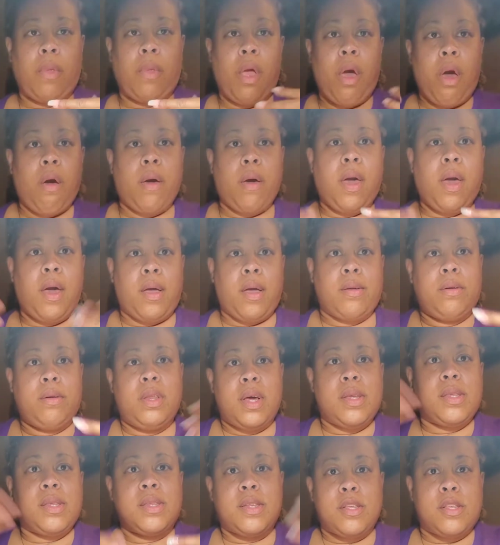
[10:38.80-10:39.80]
Okay,
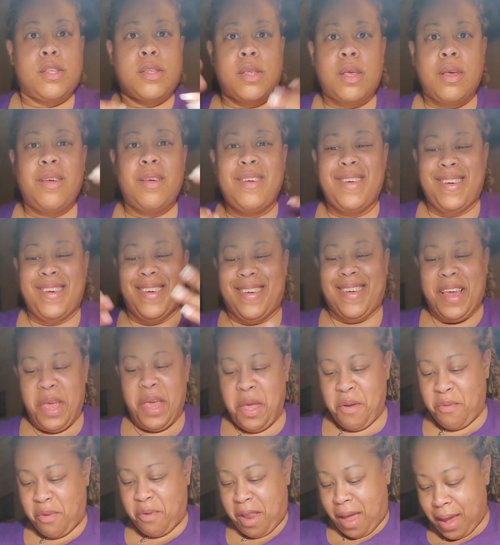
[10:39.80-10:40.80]
dust is
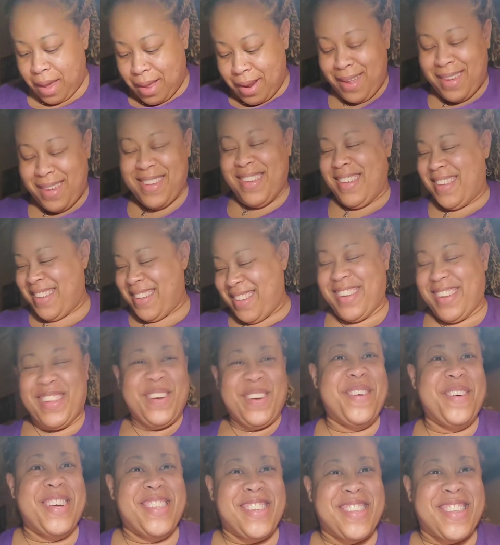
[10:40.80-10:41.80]
flying a
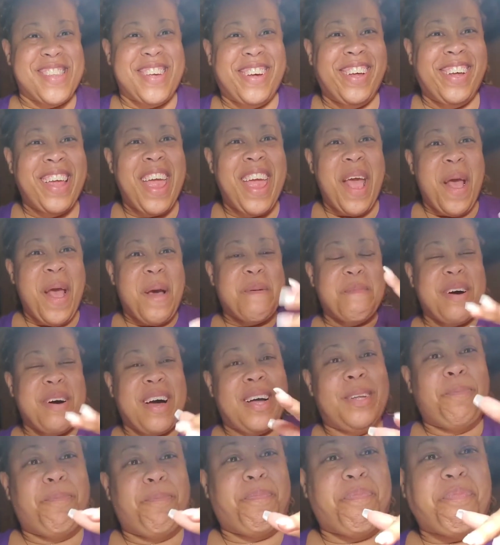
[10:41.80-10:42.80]
little bit still,
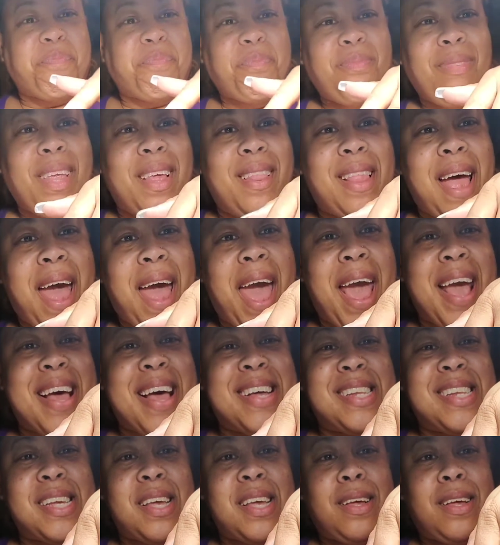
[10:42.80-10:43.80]
but the
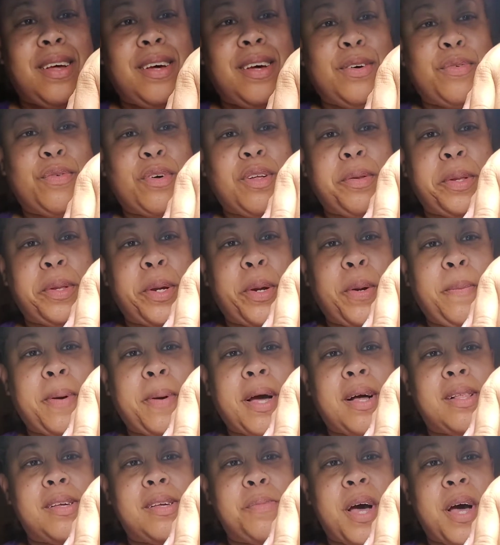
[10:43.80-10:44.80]
hand of clear
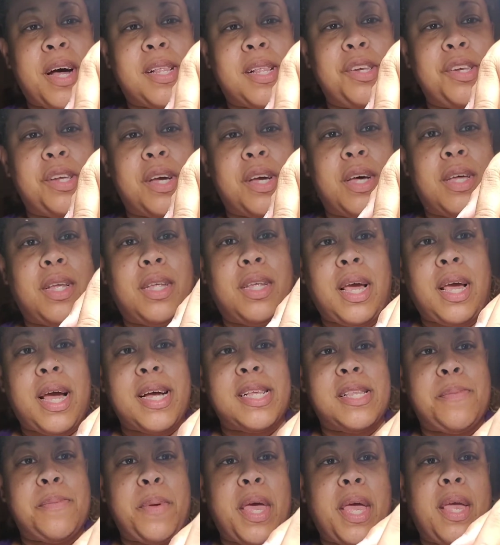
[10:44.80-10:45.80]
poly gel
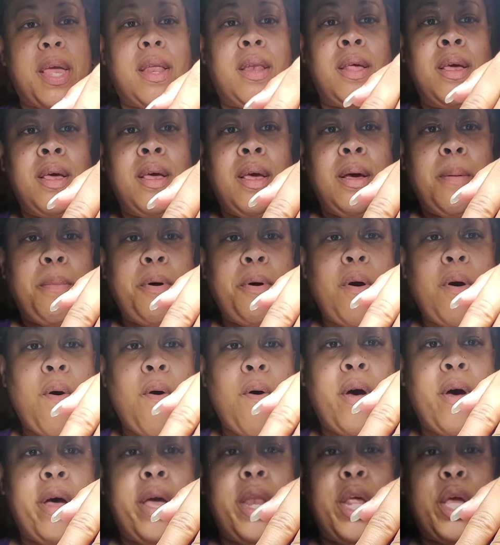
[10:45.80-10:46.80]
has been put
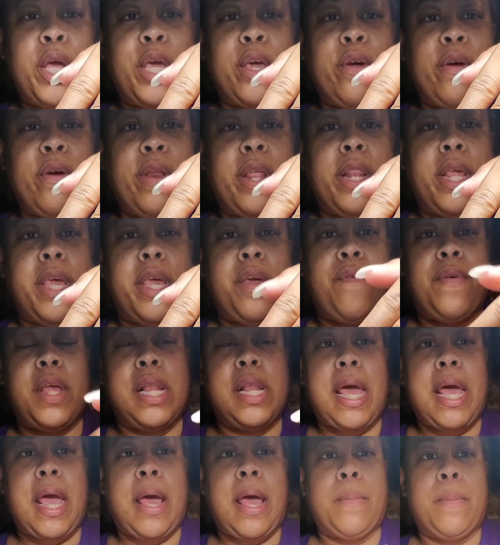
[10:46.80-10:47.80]
on, cured in the UV
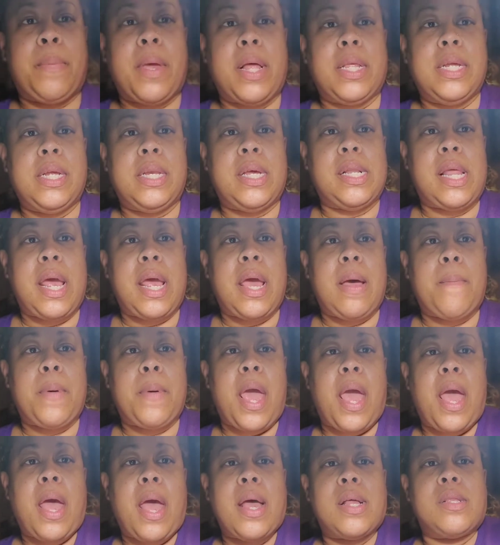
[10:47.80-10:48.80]
lamp, LED lamp,
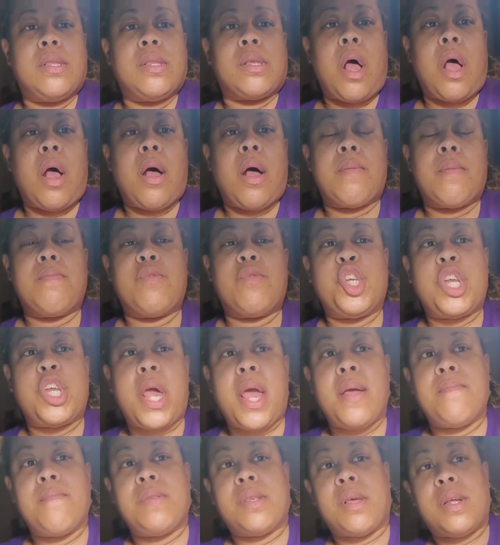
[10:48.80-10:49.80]
and
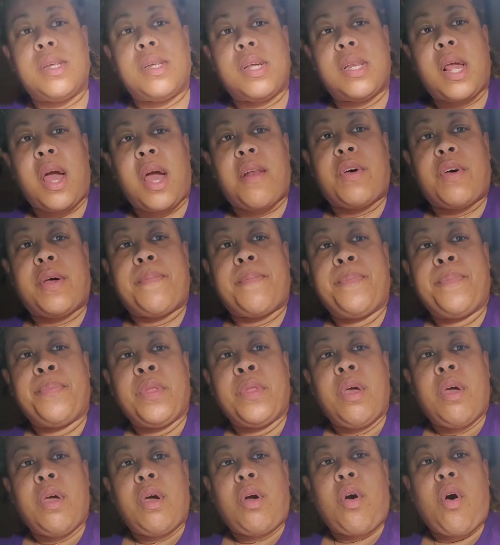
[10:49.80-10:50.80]
shaped. So I did kind of
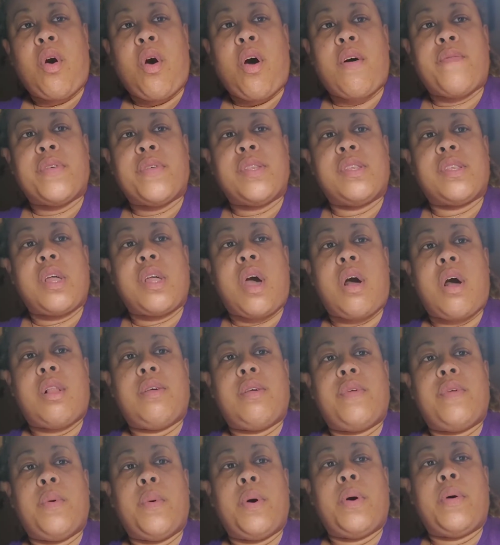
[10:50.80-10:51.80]
a cough and style,
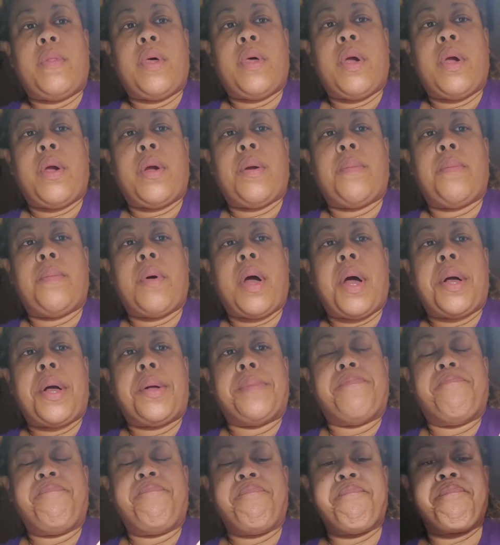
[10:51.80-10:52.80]
if you will, there.
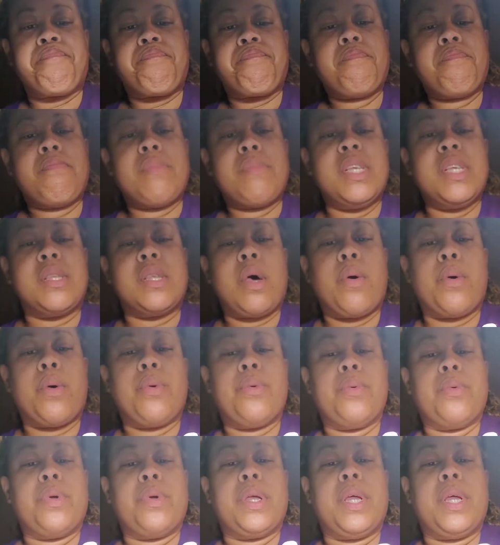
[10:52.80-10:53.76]
So, you